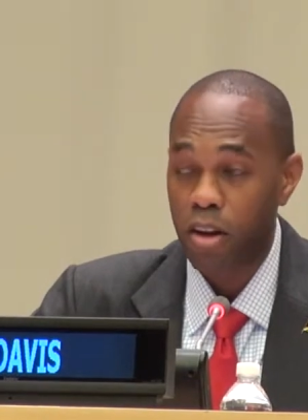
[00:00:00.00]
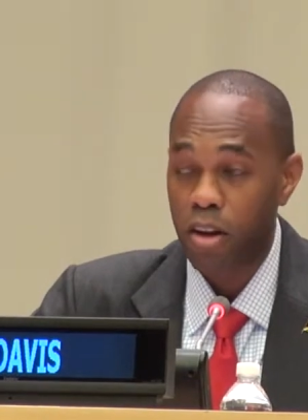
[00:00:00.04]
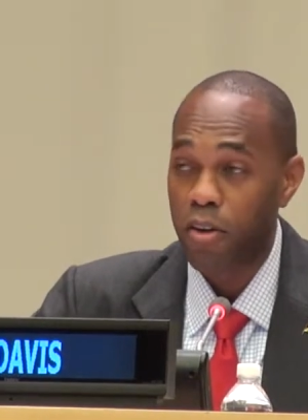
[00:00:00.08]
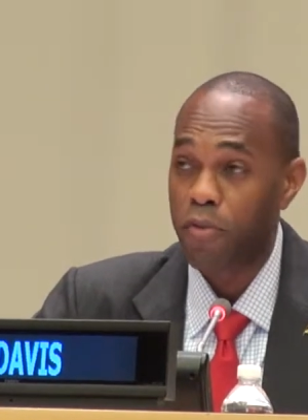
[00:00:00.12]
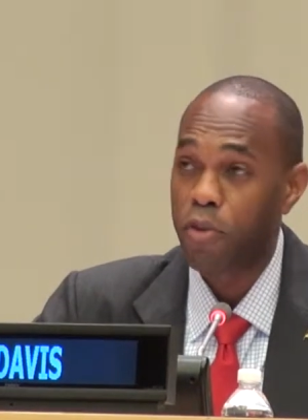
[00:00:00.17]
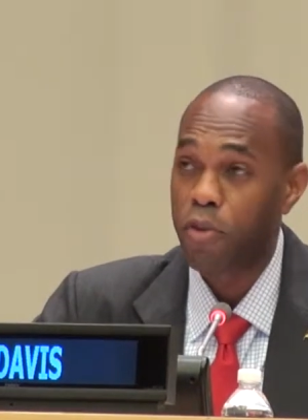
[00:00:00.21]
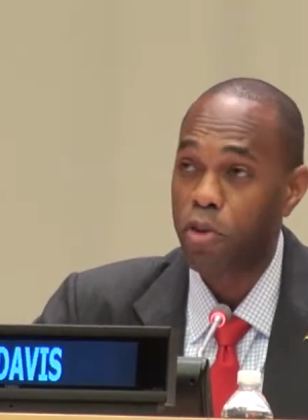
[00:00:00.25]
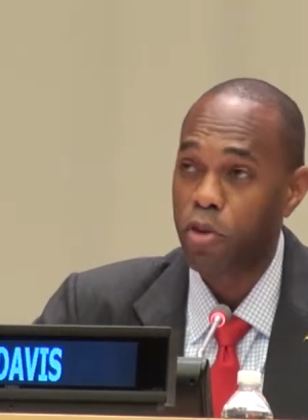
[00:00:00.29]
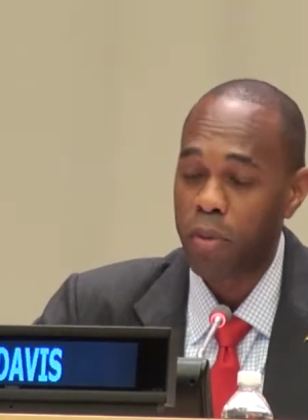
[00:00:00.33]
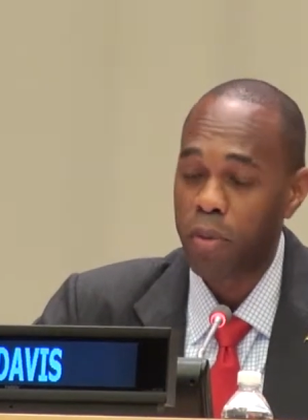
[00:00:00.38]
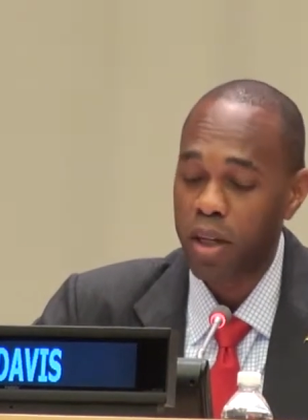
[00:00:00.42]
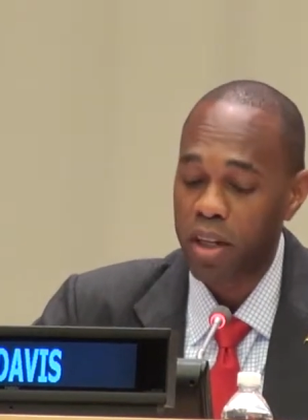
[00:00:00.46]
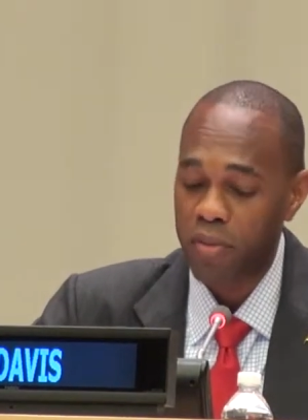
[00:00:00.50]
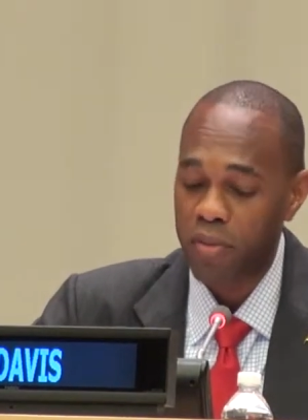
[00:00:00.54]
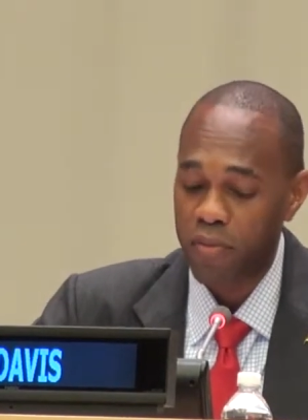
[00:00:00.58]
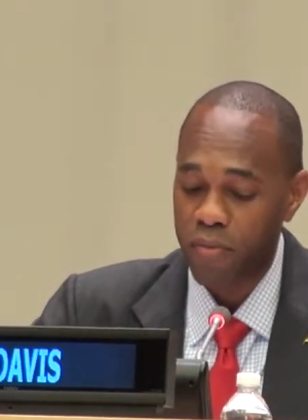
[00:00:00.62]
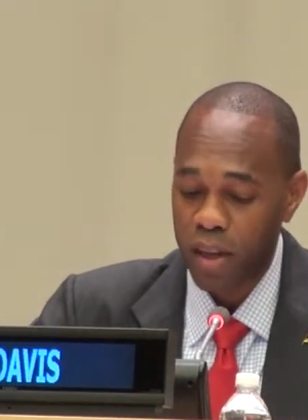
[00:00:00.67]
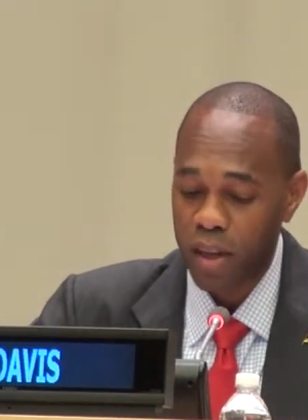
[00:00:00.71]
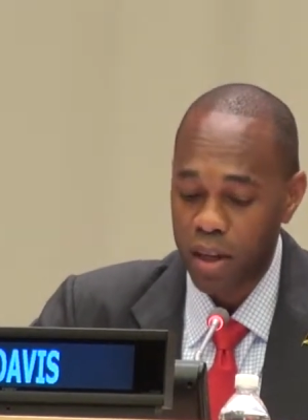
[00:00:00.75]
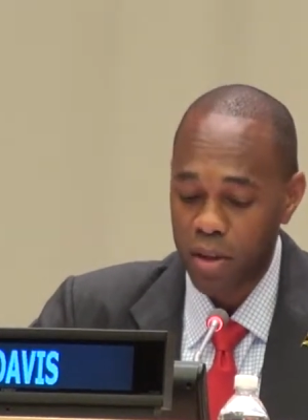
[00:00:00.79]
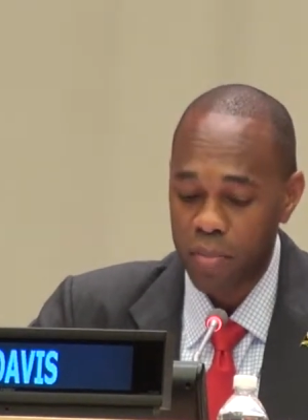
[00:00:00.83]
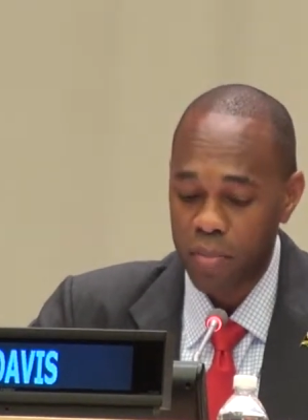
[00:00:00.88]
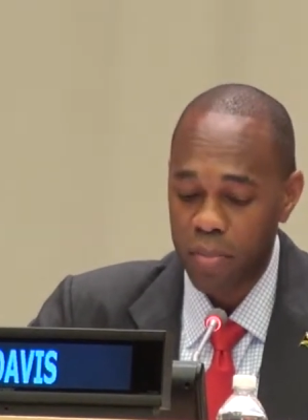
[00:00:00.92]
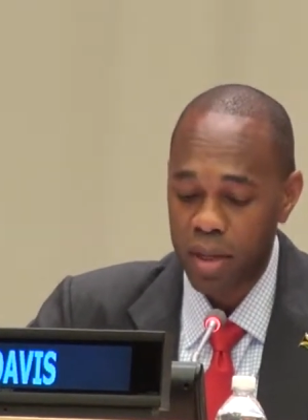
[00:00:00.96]
of human
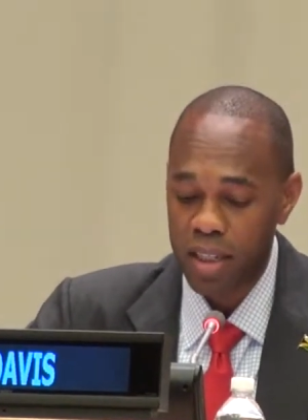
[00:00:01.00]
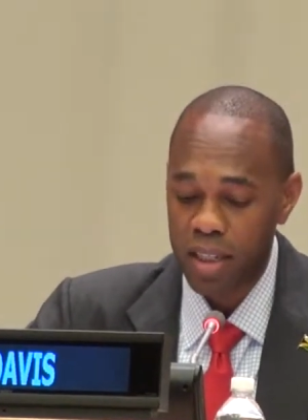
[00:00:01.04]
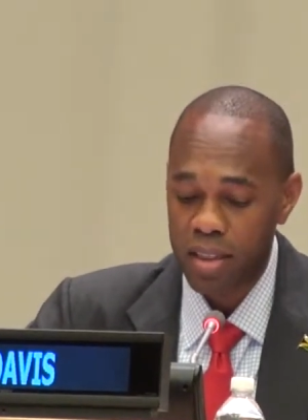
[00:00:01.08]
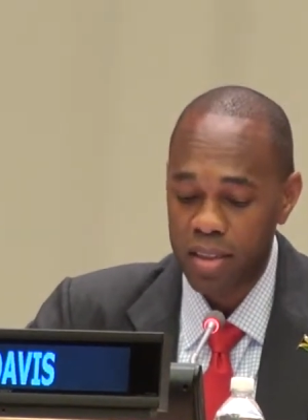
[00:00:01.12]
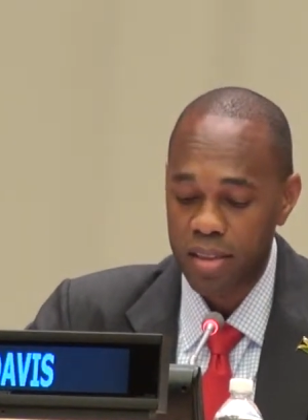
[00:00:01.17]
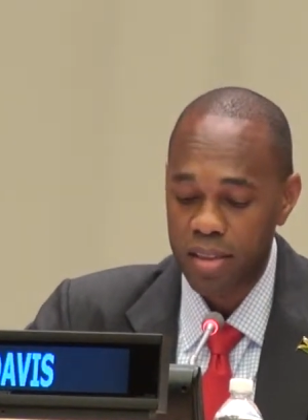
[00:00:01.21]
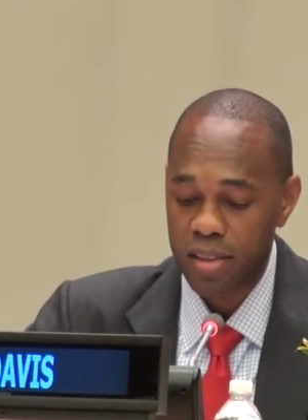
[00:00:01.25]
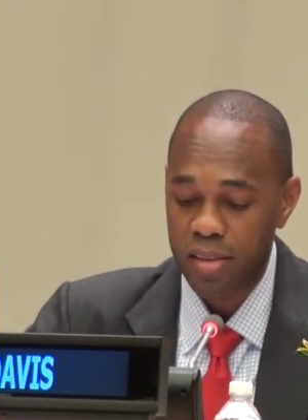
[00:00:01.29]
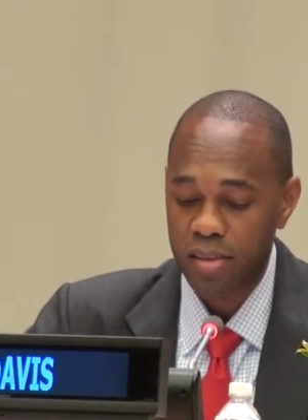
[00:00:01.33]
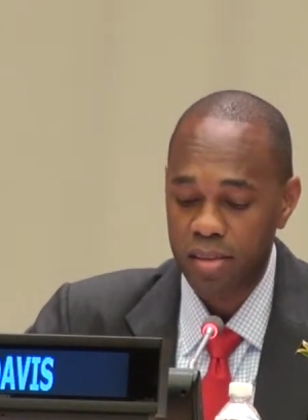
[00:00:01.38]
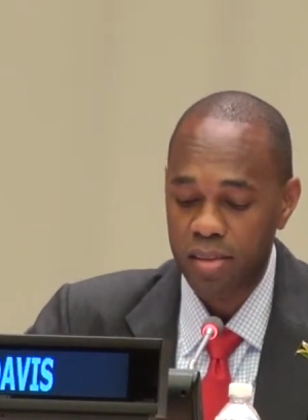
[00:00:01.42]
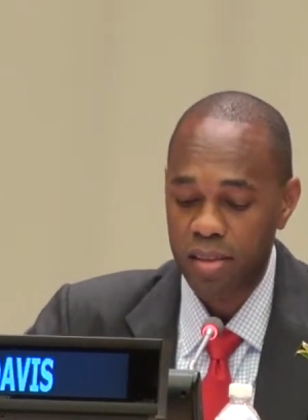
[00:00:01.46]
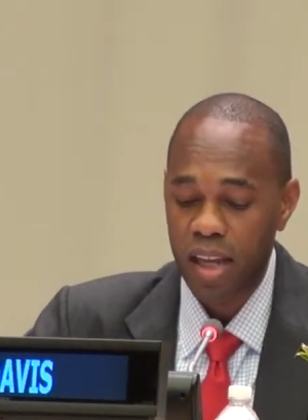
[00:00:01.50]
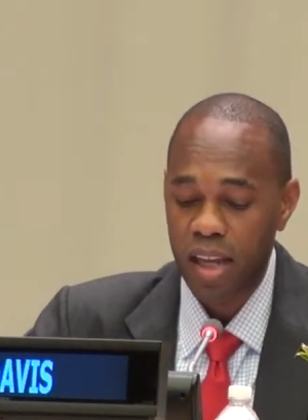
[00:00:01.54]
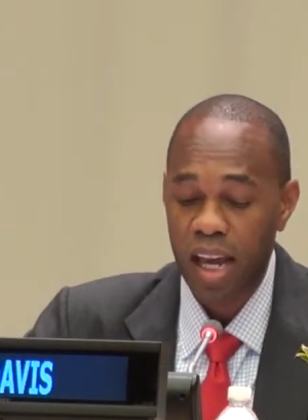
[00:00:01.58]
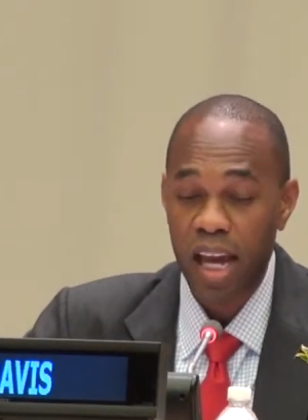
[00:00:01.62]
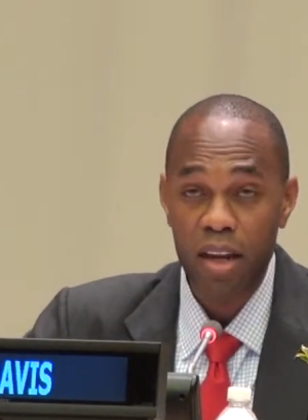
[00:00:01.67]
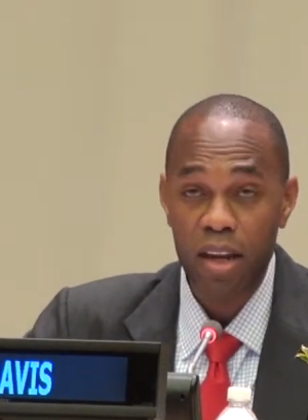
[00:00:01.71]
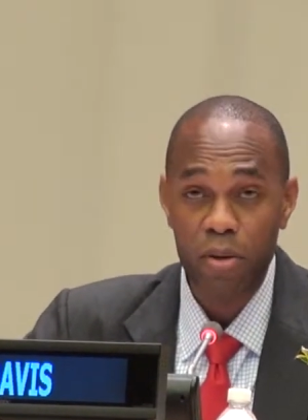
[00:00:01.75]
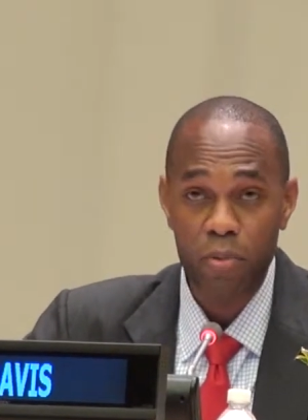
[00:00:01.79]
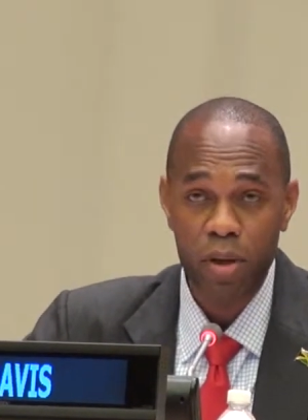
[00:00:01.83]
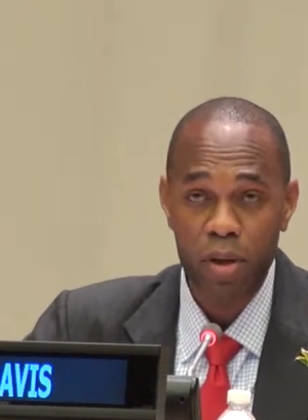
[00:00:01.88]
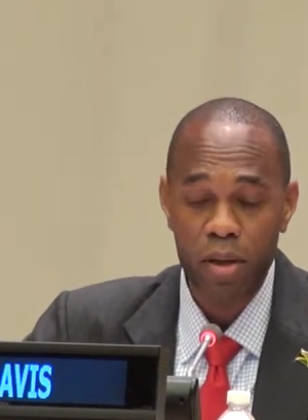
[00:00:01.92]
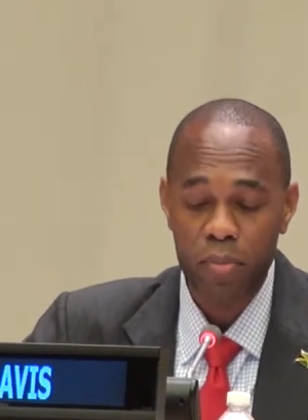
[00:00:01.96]
development
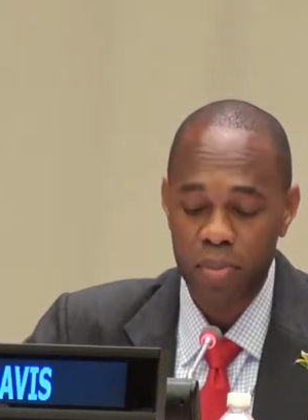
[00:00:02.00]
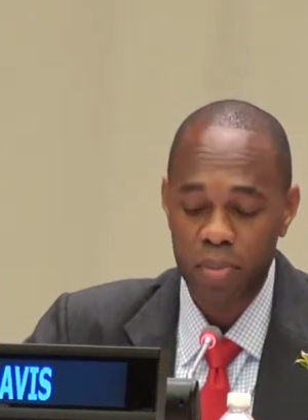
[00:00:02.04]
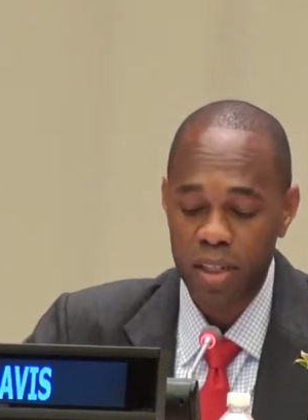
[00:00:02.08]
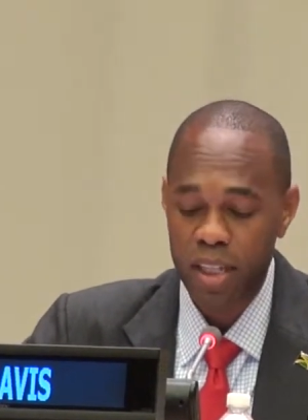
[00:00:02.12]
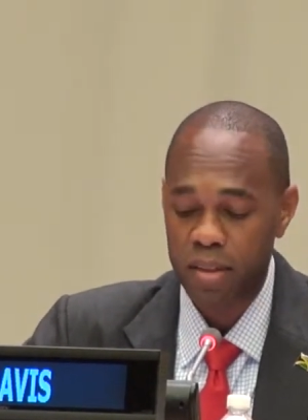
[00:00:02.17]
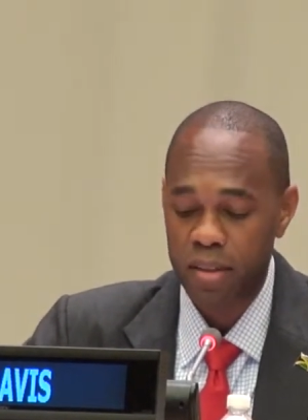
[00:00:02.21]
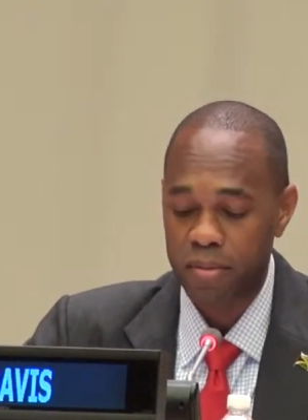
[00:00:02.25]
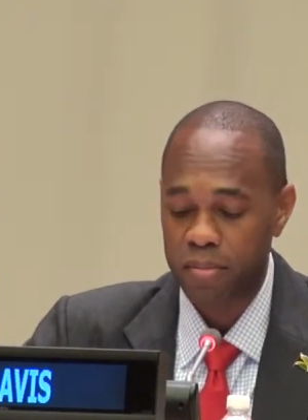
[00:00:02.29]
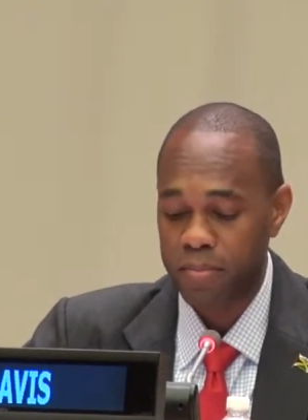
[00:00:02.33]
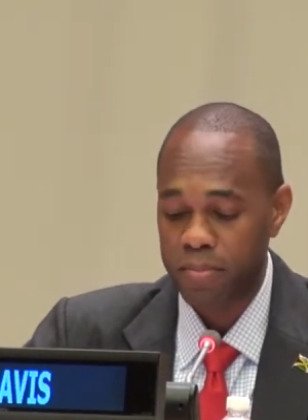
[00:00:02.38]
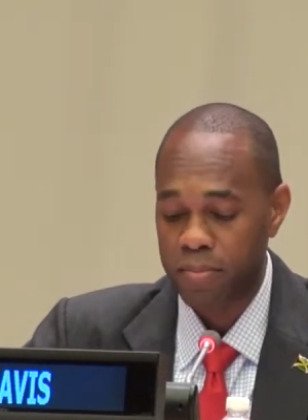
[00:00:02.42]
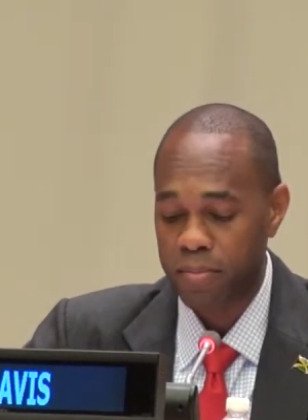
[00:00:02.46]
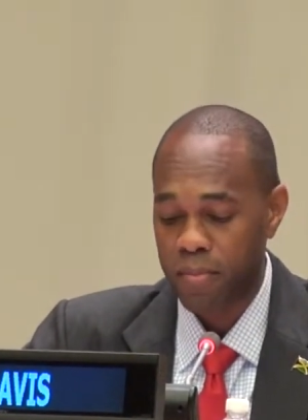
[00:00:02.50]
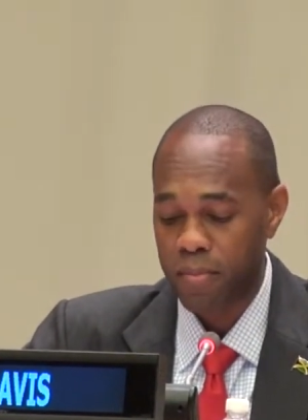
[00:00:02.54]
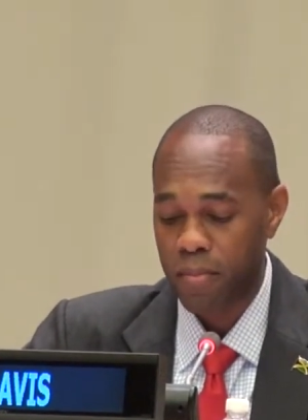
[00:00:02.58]
and well-being,